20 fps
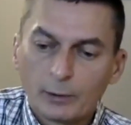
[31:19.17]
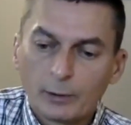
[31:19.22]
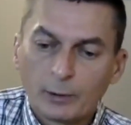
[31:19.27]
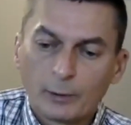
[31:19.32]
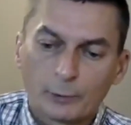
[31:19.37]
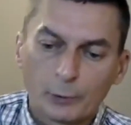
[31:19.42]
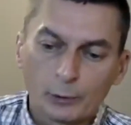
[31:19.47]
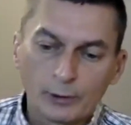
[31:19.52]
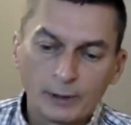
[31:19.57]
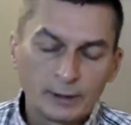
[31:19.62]

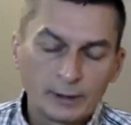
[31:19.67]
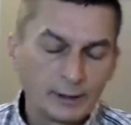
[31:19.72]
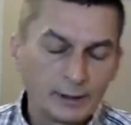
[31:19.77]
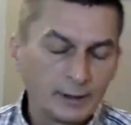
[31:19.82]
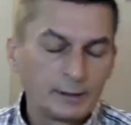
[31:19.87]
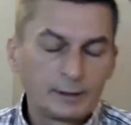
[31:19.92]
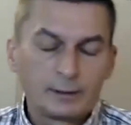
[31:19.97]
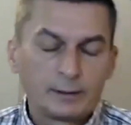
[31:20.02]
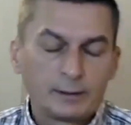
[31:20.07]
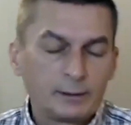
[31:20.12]
of course,
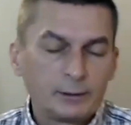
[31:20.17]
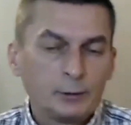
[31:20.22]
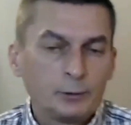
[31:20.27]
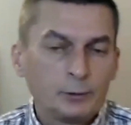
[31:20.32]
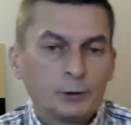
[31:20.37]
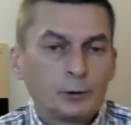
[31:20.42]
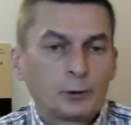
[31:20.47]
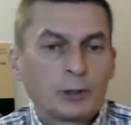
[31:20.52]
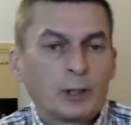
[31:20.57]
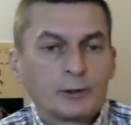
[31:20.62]

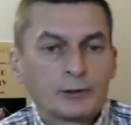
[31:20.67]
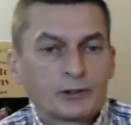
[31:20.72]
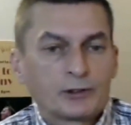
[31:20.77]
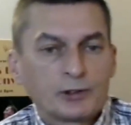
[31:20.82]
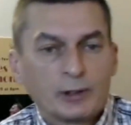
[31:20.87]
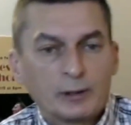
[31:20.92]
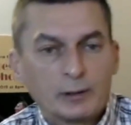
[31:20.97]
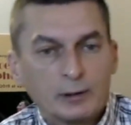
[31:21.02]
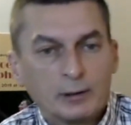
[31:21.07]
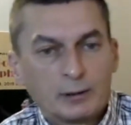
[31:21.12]
you
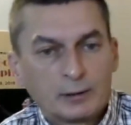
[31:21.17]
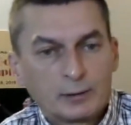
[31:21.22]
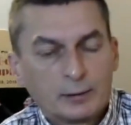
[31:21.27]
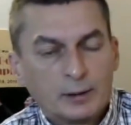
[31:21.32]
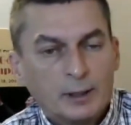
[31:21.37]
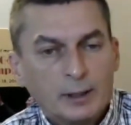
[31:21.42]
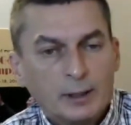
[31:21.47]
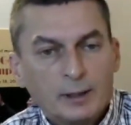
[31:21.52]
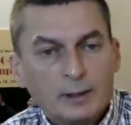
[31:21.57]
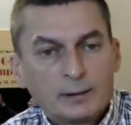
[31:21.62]
can't
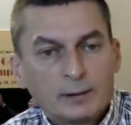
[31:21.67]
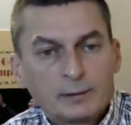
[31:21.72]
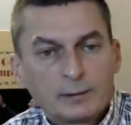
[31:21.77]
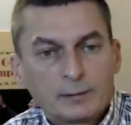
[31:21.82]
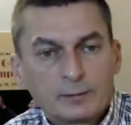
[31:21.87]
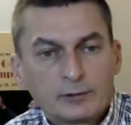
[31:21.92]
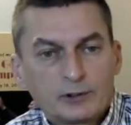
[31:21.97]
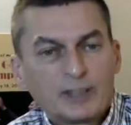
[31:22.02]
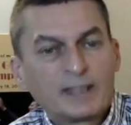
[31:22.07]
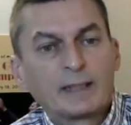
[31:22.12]
sell
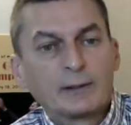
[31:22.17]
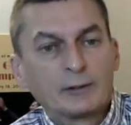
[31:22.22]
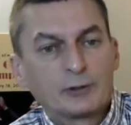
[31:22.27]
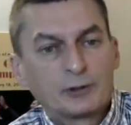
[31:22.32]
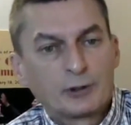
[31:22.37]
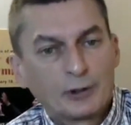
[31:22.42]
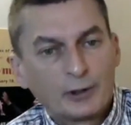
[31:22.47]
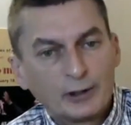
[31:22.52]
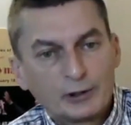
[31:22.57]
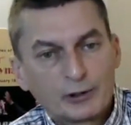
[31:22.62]

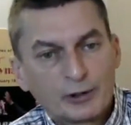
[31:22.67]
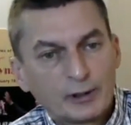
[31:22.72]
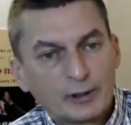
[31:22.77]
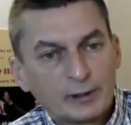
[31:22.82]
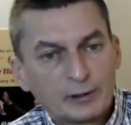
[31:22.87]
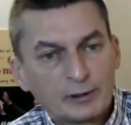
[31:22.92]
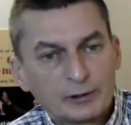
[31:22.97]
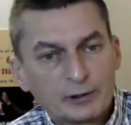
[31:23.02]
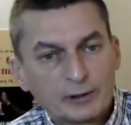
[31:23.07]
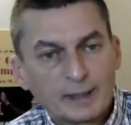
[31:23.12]
tickets to these
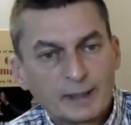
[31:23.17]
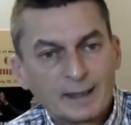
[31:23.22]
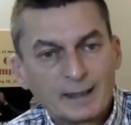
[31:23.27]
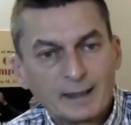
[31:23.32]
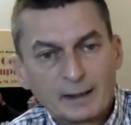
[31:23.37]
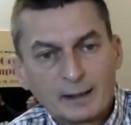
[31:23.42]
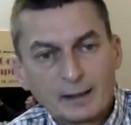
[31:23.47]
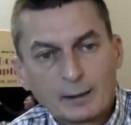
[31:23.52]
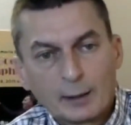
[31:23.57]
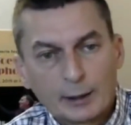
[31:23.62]
things at
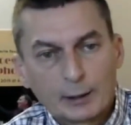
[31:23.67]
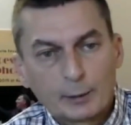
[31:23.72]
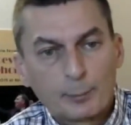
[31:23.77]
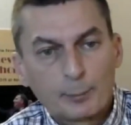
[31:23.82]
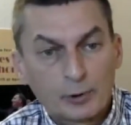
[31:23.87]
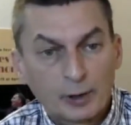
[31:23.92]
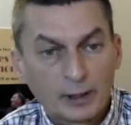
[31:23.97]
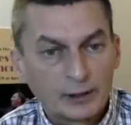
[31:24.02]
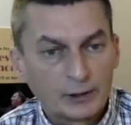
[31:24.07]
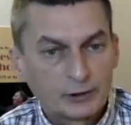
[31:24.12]
anything like
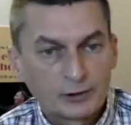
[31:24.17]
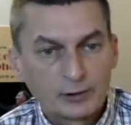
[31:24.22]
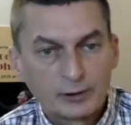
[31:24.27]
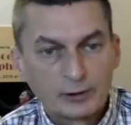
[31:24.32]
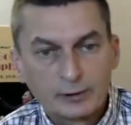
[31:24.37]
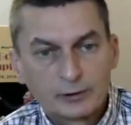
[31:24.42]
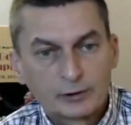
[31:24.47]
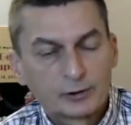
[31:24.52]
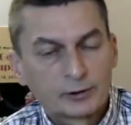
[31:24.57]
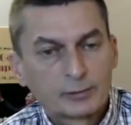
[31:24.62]
a
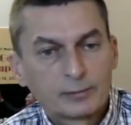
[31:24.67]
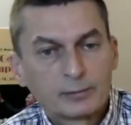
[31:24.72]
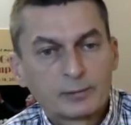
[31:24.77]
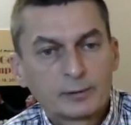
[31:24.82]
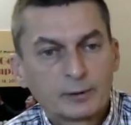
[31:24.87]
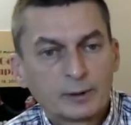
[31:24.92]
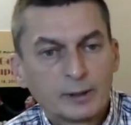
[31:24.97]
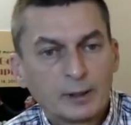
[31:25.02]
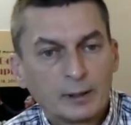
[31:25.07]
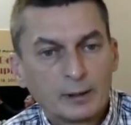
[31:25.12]
price that
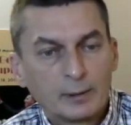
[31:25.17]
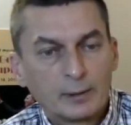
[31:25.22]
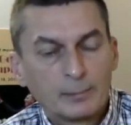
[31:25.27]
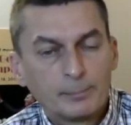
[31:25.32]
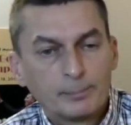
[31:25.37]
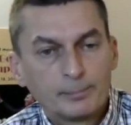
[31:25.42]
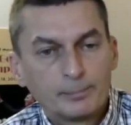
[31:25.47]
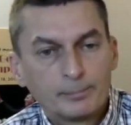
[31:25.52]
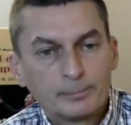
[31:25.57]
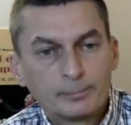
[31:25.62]

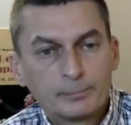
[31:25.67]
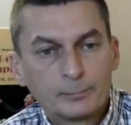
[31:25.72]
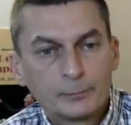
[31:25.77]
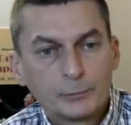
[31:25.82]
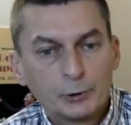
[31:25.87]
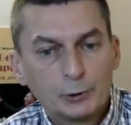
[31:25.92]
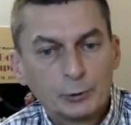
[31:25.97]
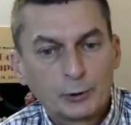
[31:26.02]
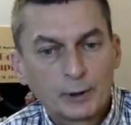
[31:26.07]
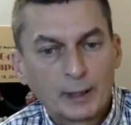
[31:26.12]

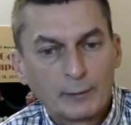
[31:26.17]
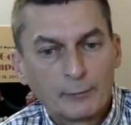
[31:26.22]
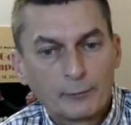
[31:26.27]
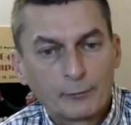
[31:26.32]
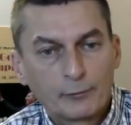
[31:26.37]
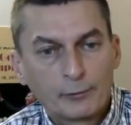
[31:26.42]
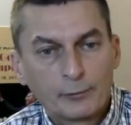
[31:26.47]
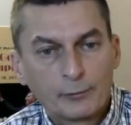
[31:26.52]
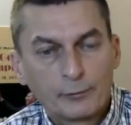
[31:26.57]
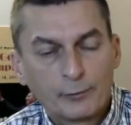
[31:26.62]
you
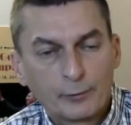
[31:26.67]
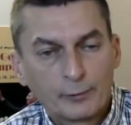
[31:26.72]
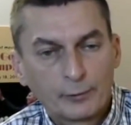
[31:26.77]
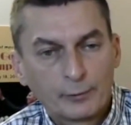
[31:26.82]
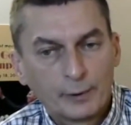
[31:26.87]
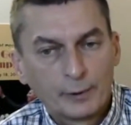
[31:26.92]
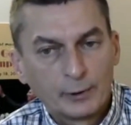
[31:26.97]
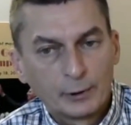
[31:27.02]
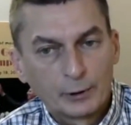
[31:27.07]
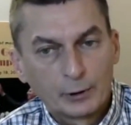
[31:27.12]
can for
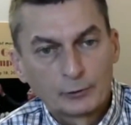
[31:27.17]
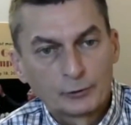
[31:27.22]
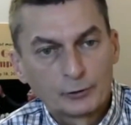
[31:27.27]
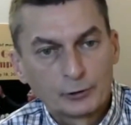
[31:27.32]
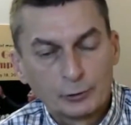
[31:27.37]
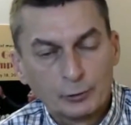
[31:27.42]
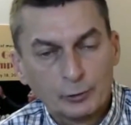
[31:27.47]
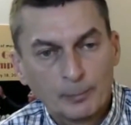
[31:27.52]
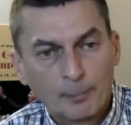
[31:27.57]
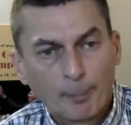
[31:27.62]
in the
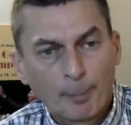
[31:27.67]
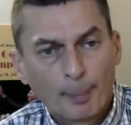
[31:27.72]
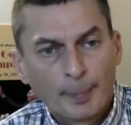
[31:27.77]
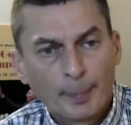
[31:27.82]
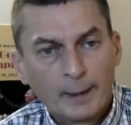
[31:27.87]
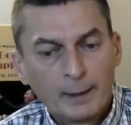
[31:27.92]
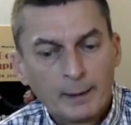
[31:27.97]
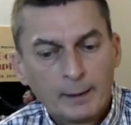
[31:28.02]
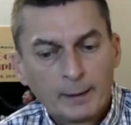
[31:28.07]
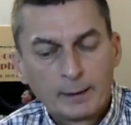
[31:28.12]
concert hall.
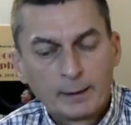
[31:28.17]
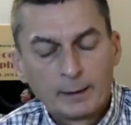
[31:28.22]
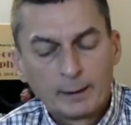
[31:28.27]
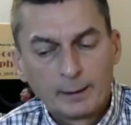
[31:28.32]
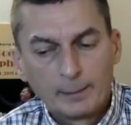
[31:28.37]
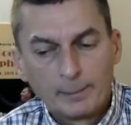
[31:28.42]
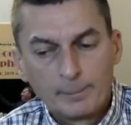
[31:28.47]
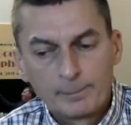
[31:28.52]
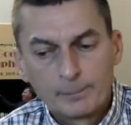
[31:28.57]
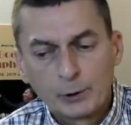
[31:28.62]

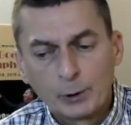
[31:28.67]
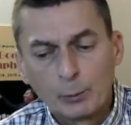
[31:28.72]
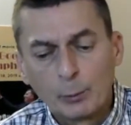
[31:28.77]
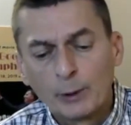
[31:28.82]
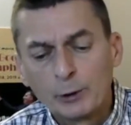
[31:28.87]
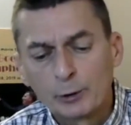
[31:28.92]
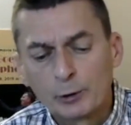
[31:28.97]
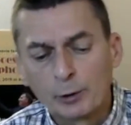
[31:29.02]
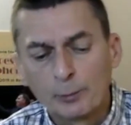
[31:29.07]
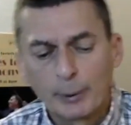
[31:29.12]
You know,
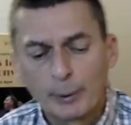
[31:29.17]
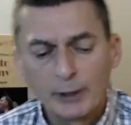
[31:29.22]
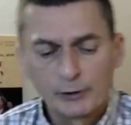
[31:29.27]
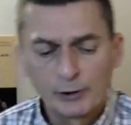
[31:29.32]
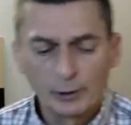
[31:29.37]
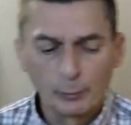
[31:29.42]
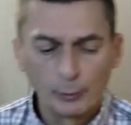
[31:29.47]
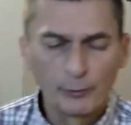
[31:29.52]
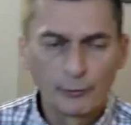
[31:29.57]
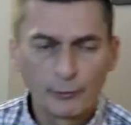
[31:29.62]
when you're
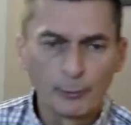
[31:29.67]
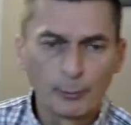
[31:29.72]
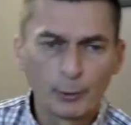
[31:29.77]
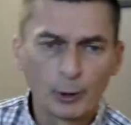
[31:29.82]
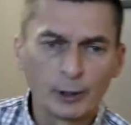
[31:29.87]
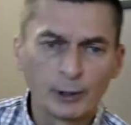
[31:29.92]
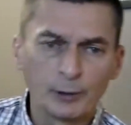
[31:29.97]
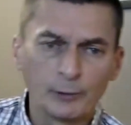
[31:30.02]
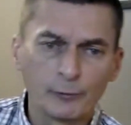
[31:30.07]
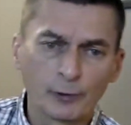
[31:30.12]
competing with
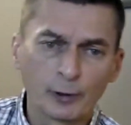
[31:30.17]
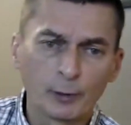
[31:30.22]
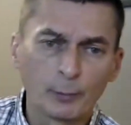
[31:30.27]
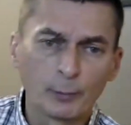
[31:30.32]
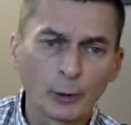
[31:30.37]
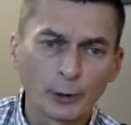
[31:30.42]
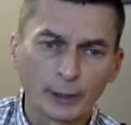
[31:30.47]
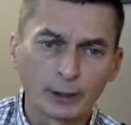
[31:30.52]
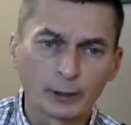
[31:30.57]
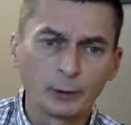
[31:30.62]
the Berlin
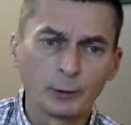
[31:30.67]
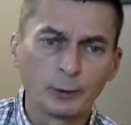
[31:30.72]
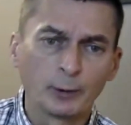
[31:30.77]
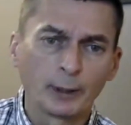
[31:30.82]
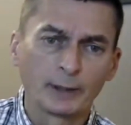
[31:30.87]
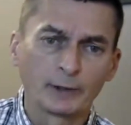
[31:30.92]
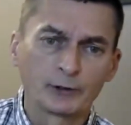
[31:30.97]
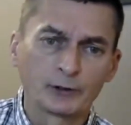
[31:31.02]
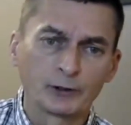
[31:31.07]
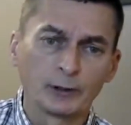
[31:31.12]
Philharmonic,
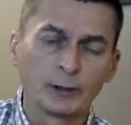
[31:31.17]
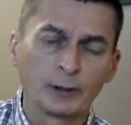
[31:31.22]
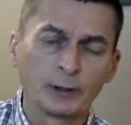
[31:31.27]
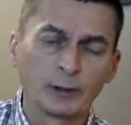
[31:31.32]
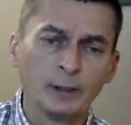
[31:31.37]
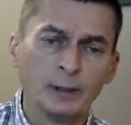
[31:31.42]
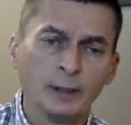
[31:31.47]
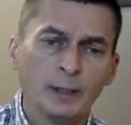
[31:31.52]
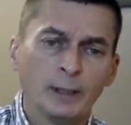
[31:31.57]
who has a